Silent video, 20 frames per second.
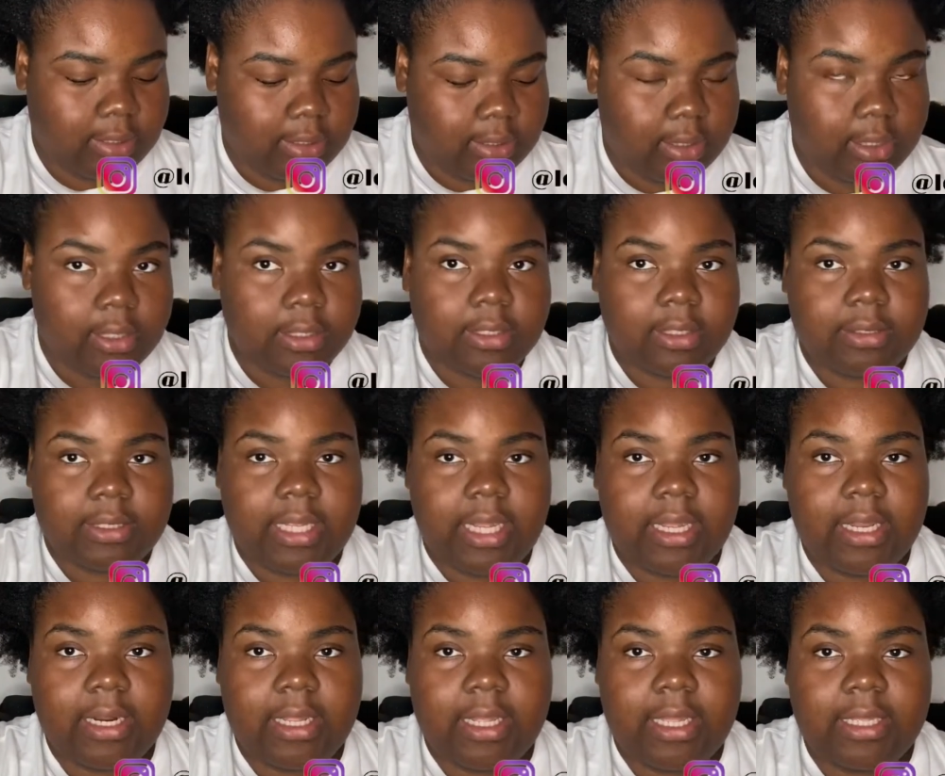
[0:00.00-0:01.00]
So taking
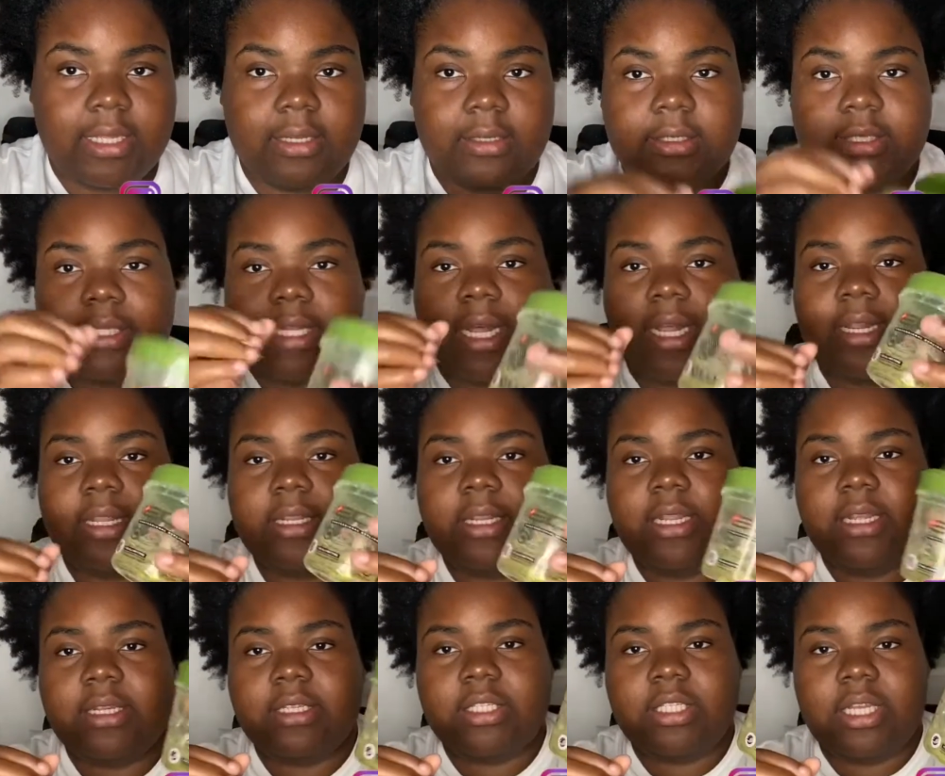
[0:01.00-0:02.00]
the Eco
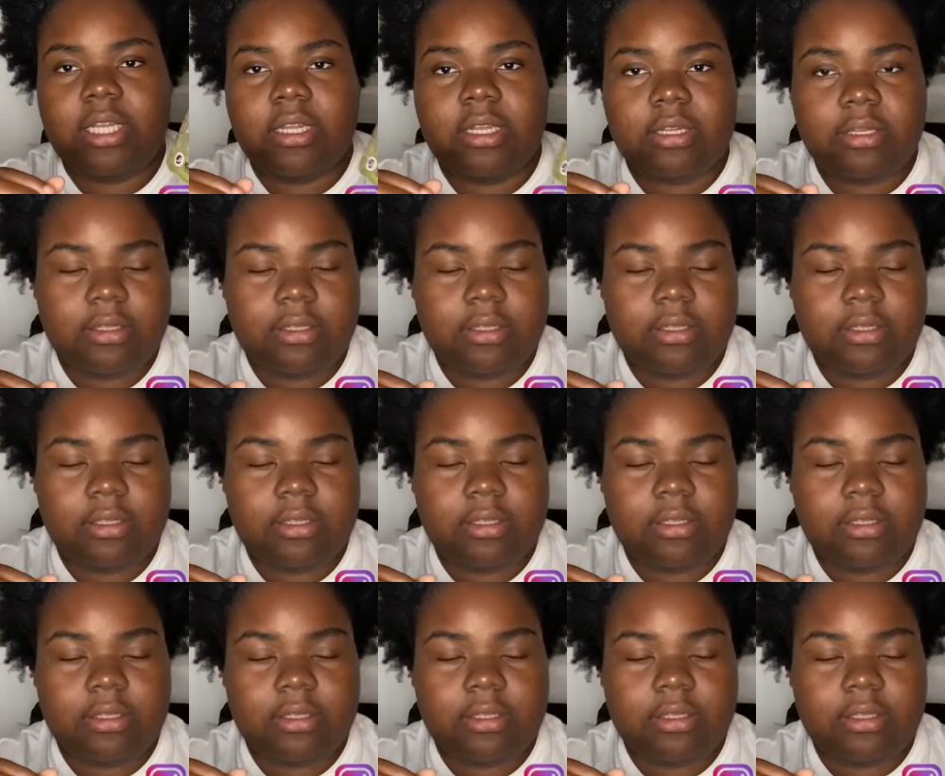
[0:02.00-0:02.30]
Styler gel,